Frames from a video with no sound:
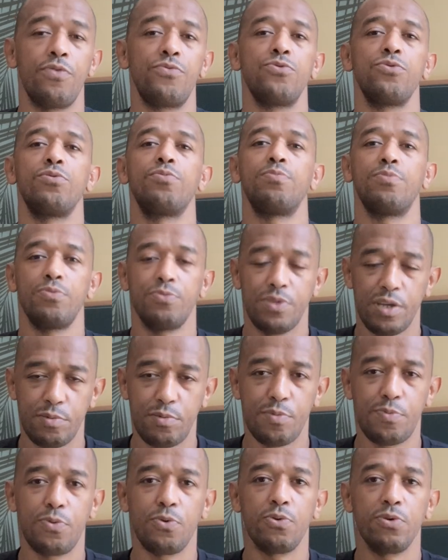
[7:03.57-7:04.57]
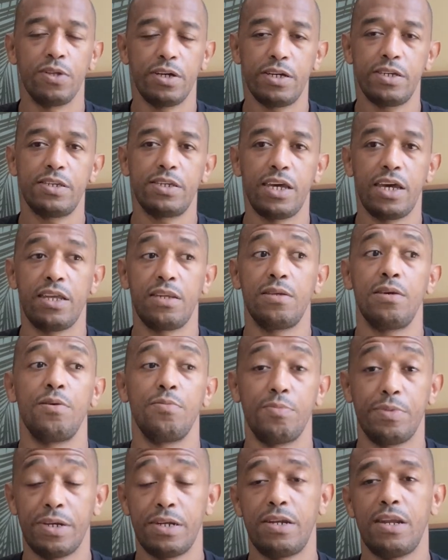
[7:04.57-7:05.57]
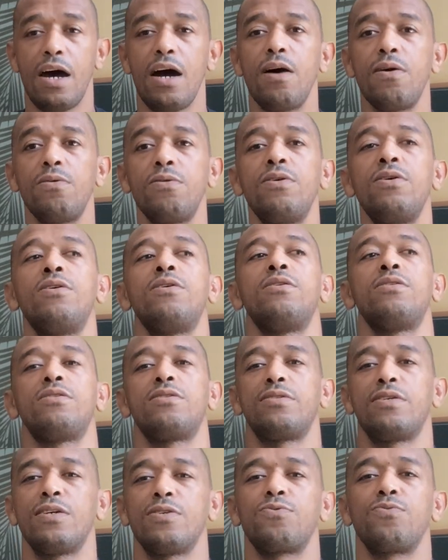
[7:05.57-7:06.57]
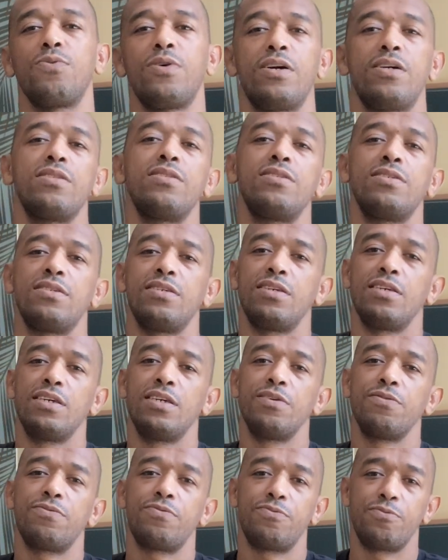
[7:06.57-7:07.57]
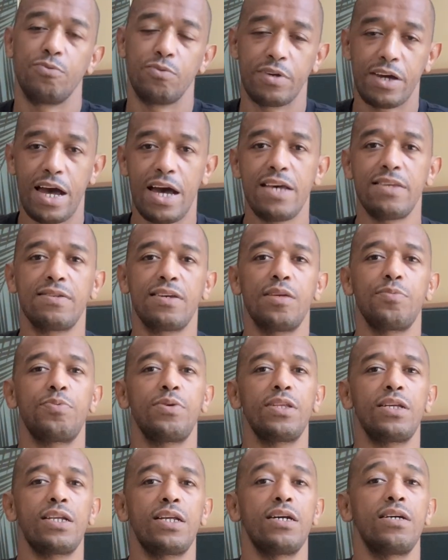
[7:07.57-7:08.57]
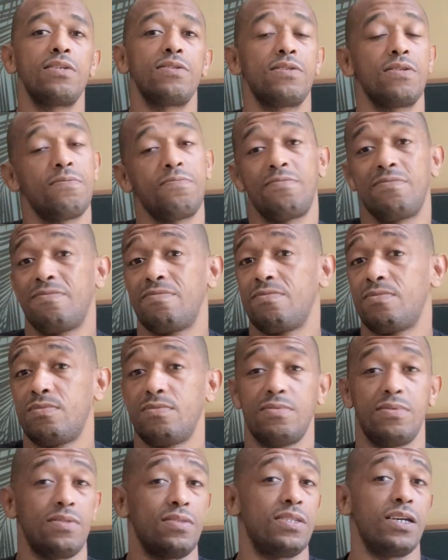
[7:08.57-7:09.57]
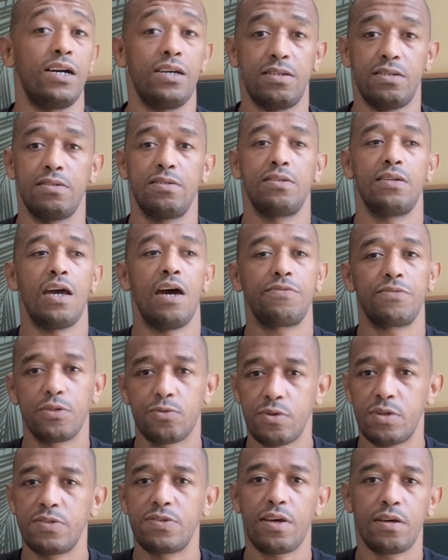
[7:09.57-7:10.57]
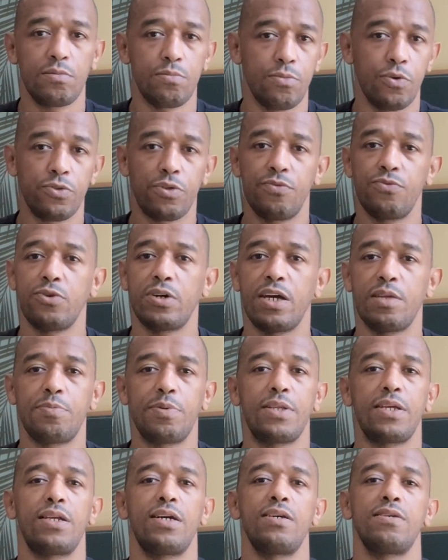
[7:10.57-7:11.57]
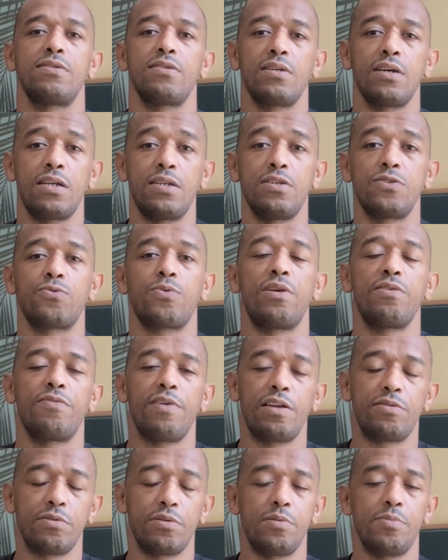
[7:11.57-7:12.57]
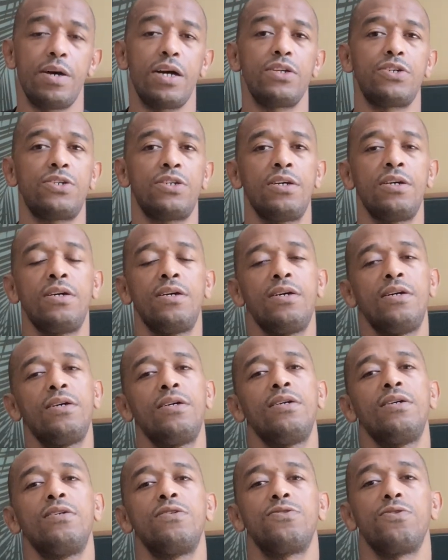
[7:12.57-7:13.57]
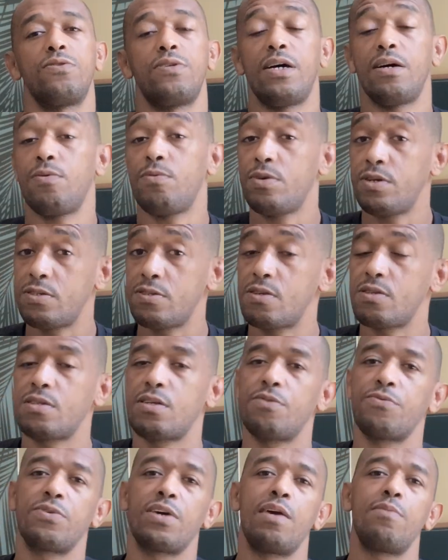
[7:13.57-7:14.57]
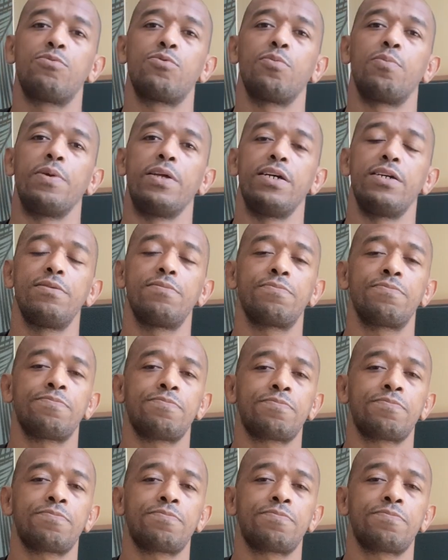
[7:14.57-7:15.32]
of you double pull again. But now, guess what? If you guys get penalized, done. After 20 seconds, both of you get penalized, get disqualified from the match. So that one's a tough game to play,